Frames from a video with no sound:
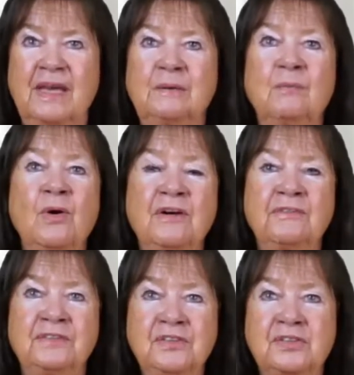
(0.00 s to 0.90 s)
and more
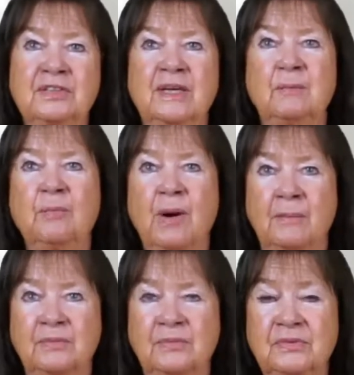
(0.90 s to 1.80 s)
efficient than
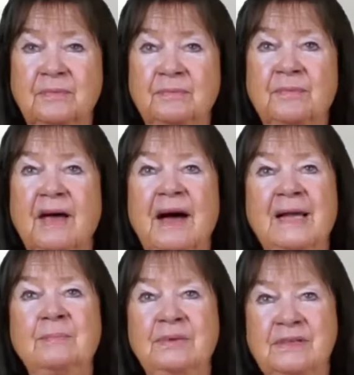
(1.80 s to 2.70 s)
bombs.
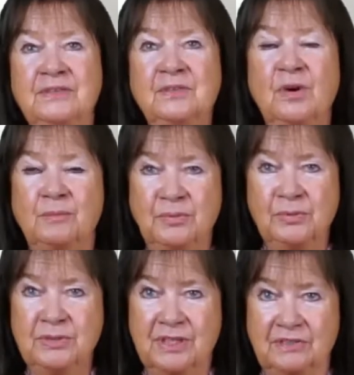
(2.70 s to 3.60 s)
I build
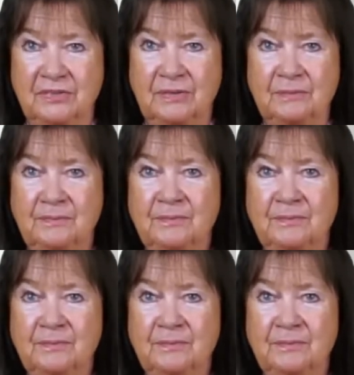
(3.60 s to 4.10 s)
computers."